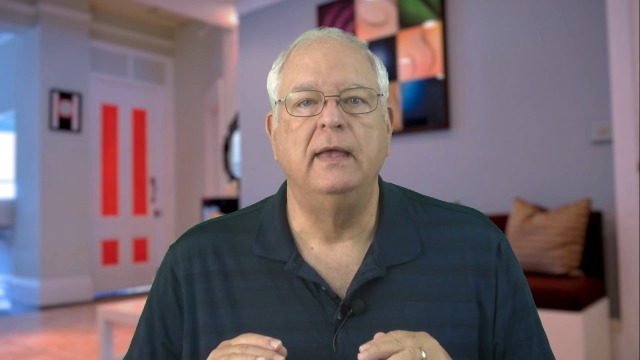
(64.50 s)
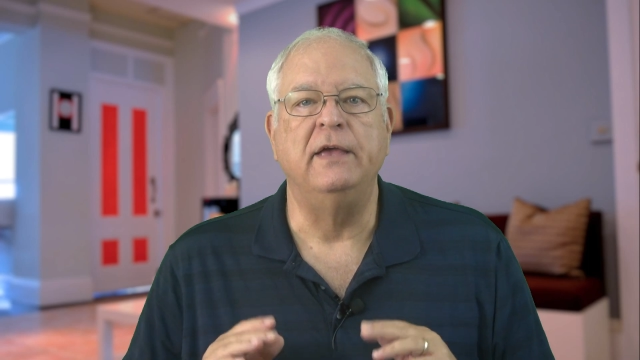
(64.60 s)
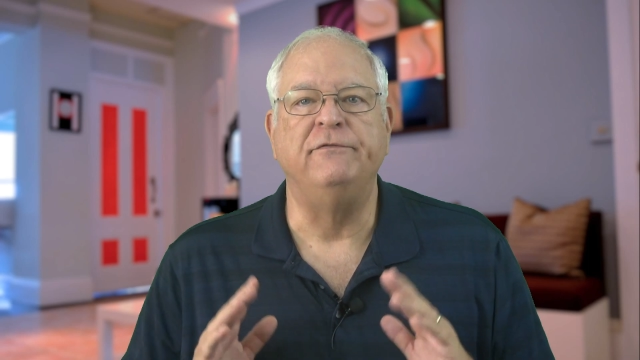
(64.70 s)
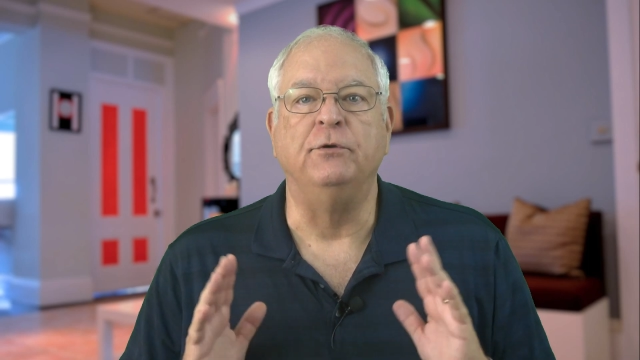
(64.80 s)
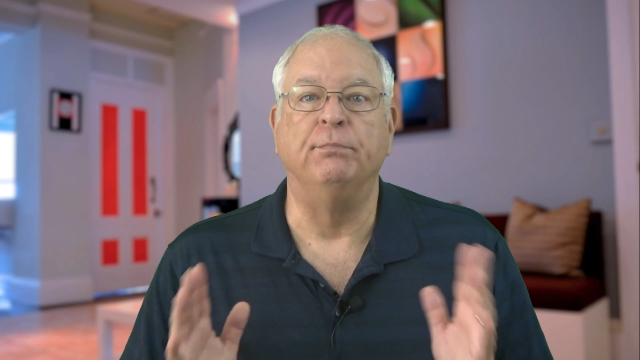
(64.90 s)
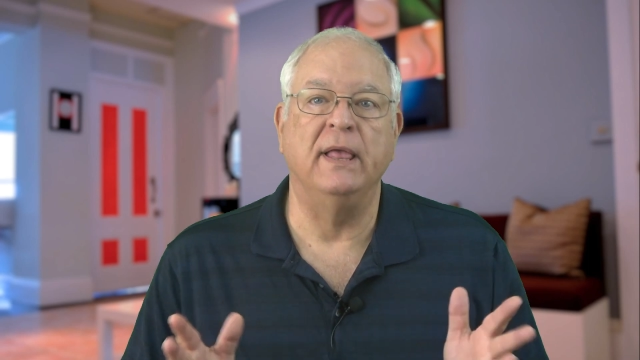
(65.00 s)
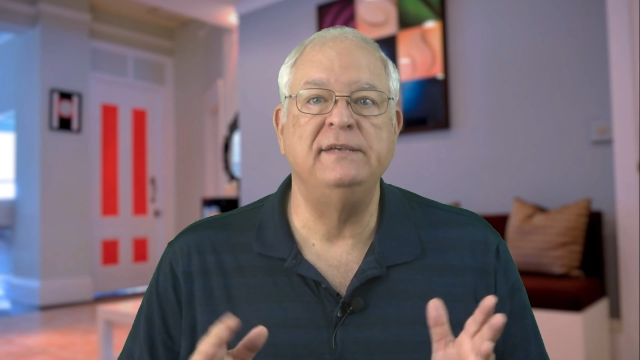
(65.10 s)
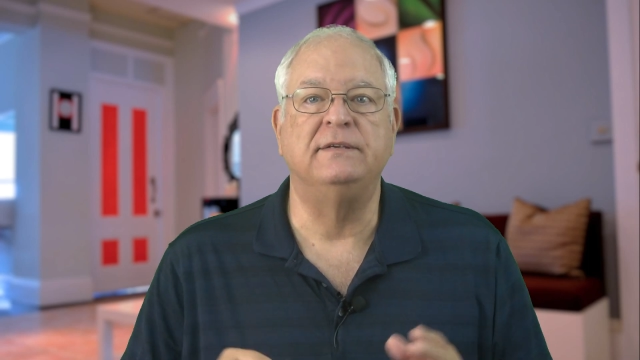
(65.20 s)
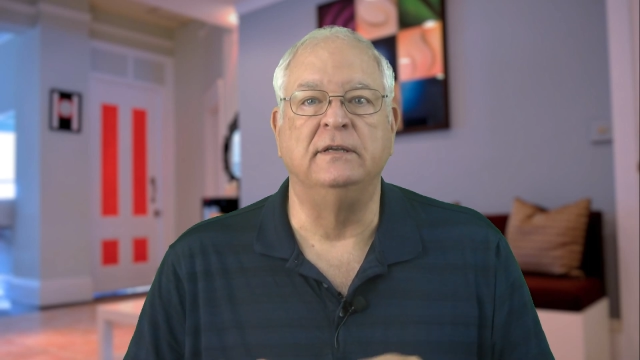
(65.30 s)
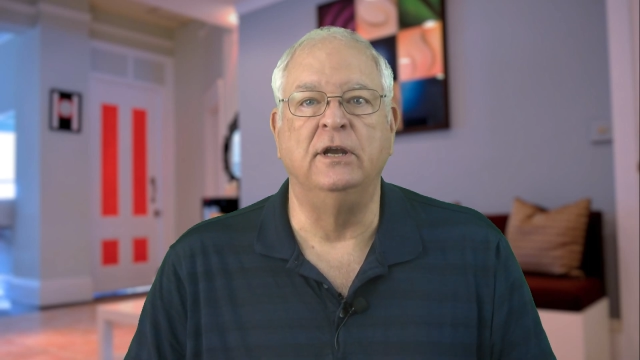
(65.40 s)
If you
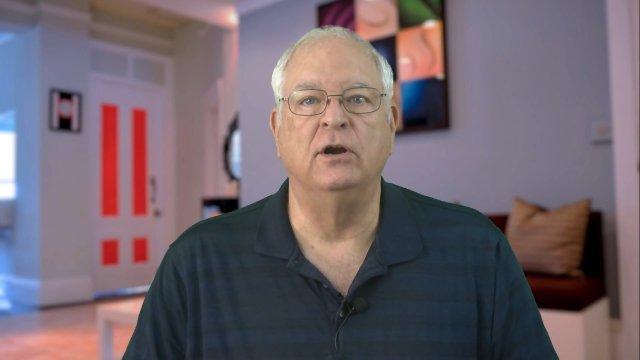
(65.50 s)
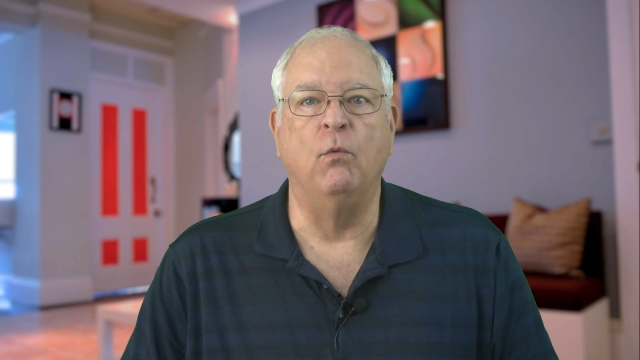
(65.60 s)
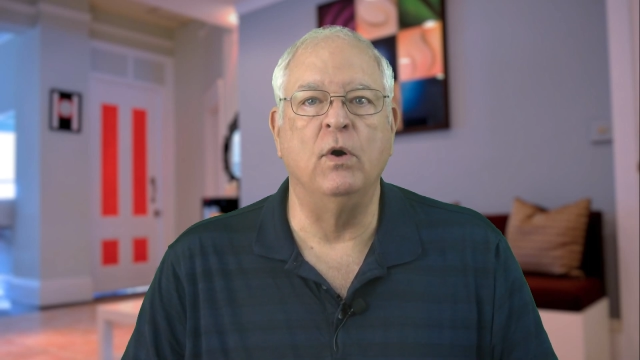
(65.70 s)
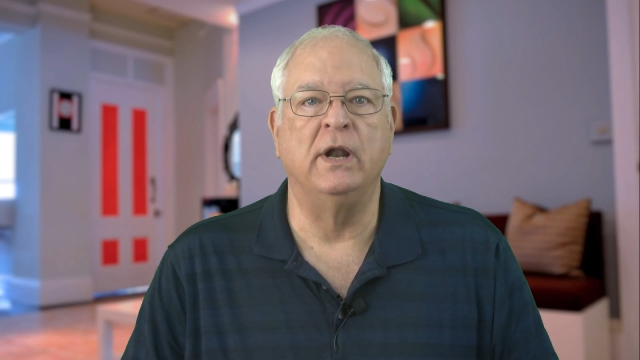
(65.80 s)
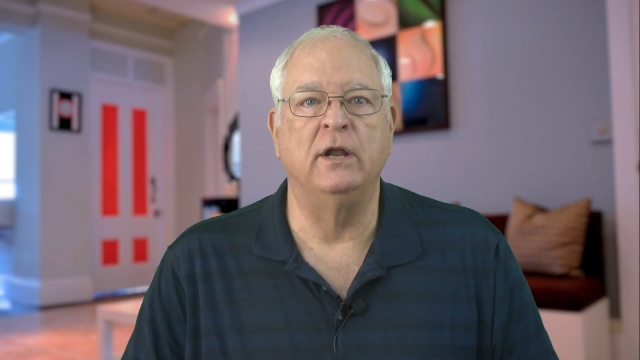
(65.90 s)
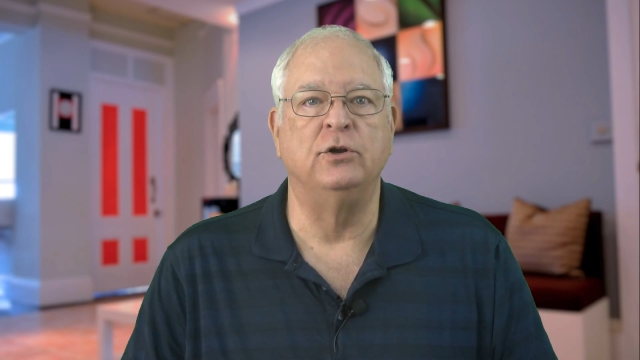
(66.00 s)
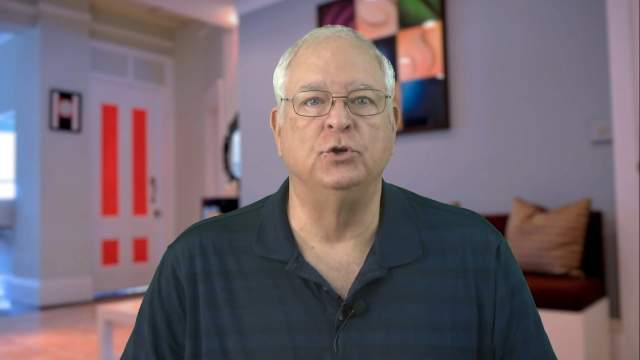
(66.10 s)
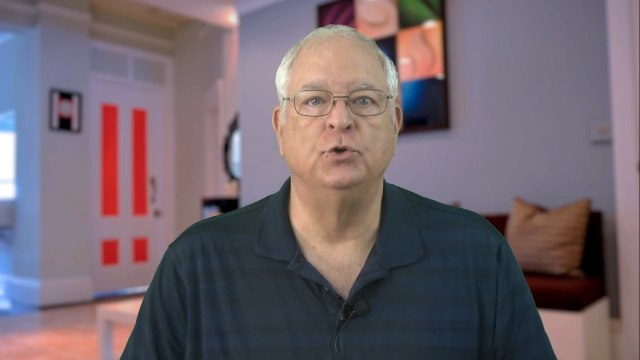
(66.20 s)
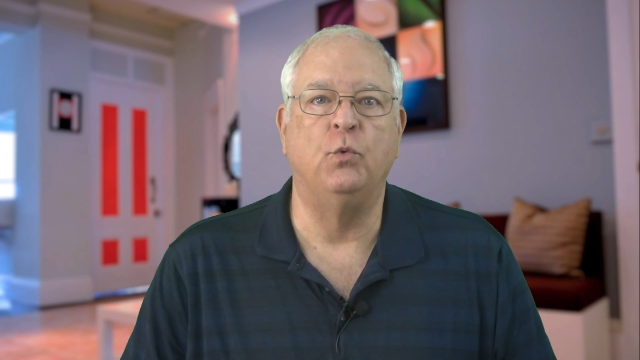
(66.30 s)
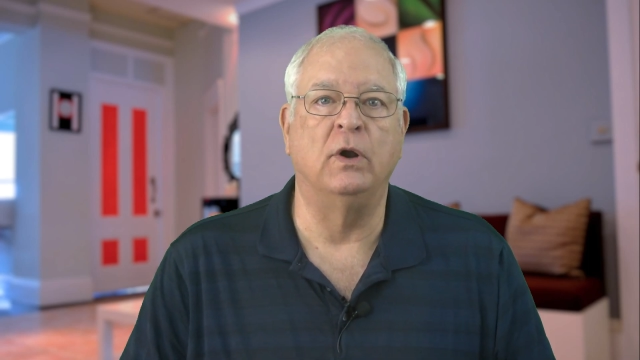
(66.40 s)
place it near a
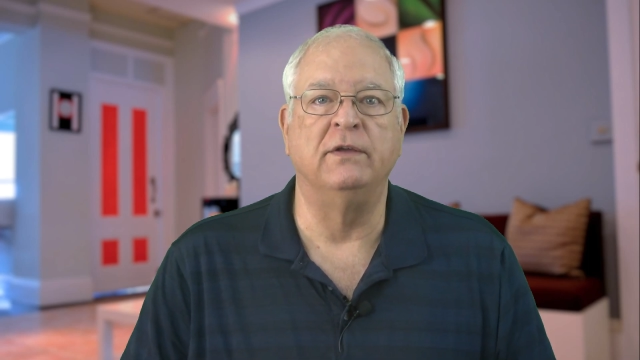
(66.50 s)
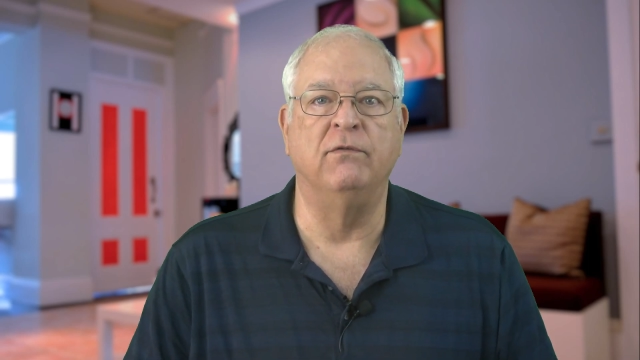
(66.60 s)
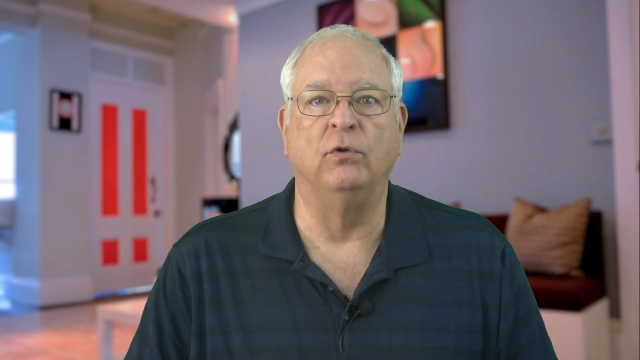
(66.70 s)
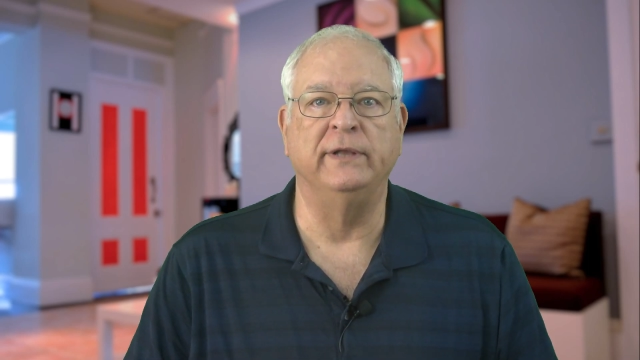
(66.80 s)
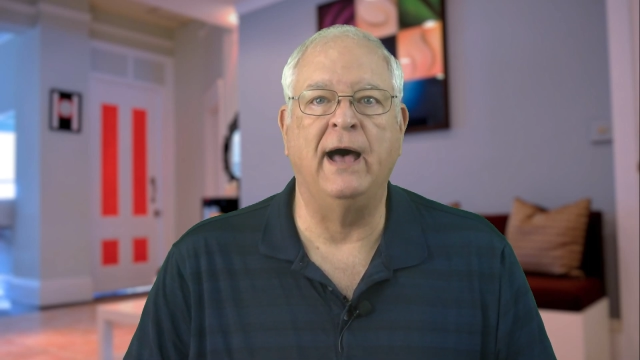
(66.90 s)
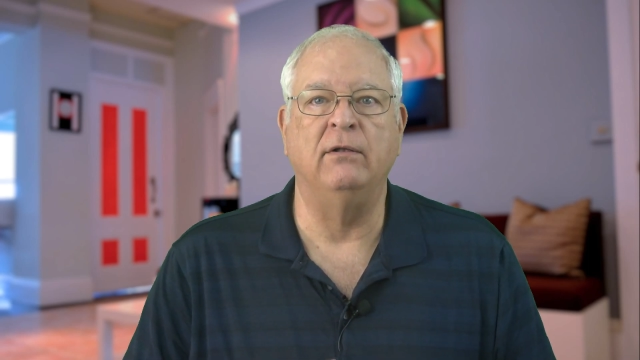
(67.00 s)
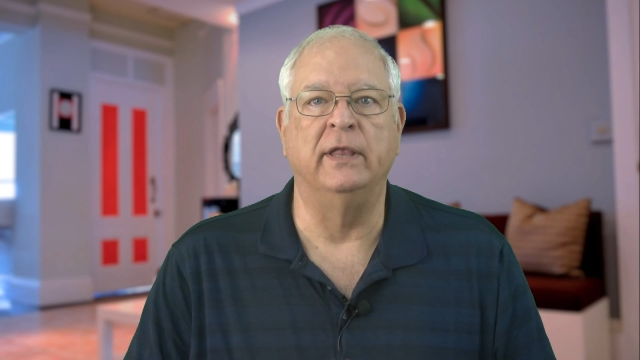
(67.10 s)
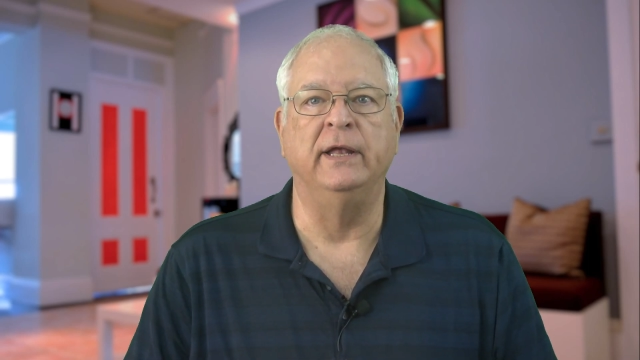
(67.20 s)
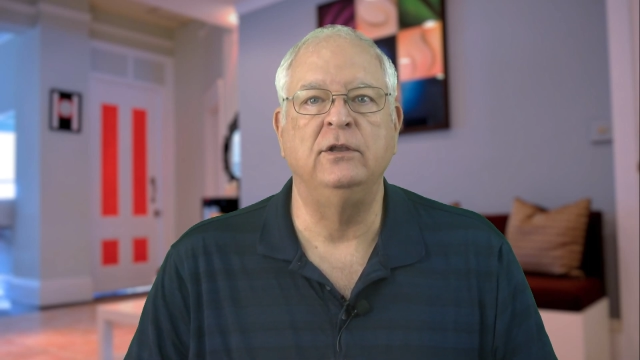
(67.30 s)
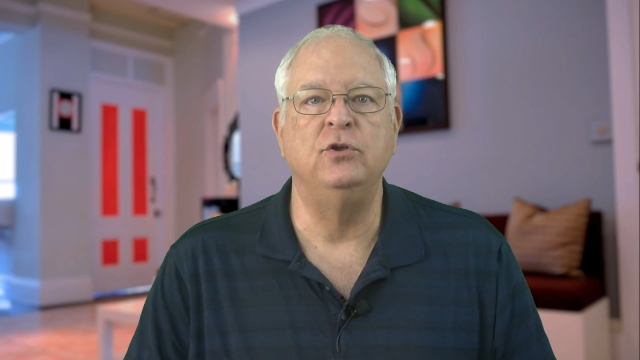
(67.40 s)
120 volt outlet,